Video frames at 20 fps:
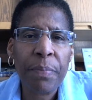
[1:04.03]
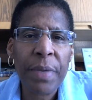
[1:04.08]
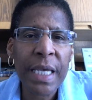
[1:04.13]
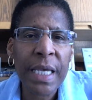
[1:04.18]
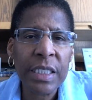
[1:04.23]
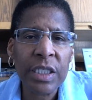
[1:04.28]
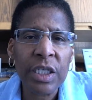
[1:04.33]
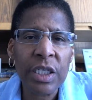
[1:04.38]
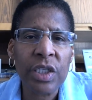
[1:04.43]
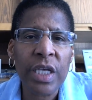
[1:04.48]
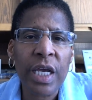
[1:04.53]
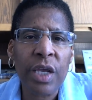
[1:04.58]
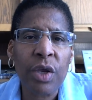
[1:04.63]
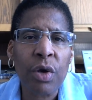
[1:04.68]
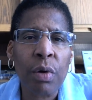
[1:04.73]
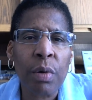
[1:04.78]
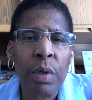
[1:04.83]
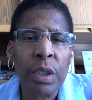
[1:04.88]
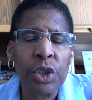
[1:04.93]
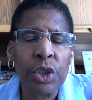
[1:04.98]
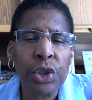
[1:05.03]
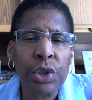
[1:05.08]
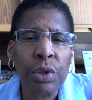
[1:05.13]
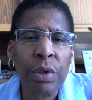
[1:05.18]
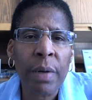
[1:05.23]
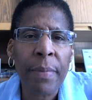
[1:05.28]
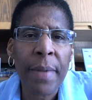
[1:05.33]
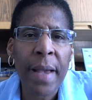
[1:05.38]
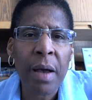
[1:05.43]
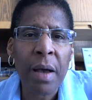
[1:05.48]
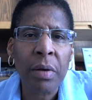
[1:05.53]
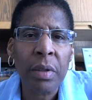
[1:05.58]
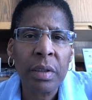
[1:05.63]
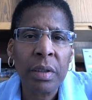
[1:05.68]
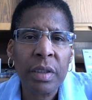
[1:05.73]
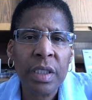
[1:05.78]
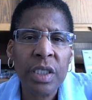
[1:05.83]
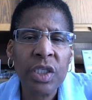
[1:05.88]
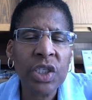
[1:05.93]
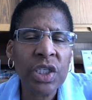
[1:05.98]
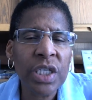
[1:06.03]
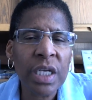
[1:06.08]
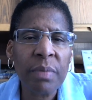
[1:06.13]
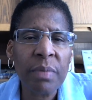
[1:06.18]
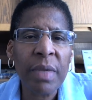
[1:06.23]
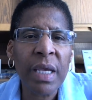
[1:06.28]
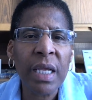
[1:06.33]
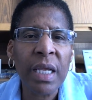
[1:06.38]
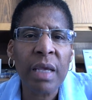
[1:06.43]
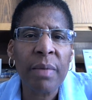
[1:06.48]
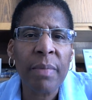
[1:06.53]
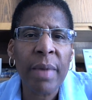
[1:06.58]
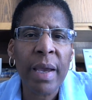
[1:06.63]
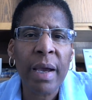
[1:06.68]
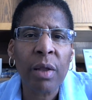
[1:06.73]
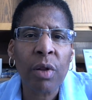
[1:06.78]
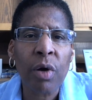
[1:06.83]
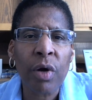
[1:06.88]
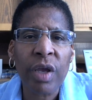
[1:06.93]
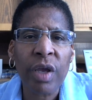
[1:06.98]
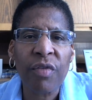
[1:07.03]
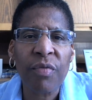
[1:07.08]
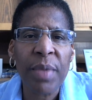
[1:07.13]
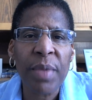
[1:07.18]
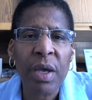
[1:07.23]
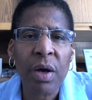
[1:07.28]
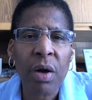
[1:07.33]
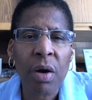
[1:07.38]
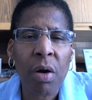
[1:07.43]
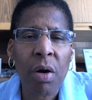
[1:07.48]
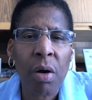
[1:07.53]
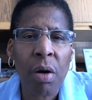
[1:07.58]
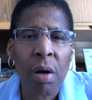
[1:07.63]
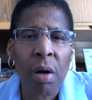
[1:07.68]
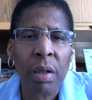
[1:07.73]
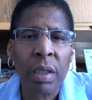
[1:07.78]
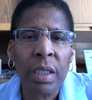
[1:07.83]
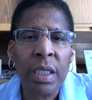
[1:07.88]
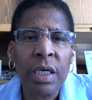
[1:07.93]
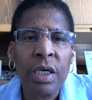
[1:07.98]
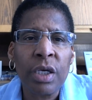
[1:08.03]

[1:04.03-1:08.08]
pieces that you're unsure about, then send me an email or give me a call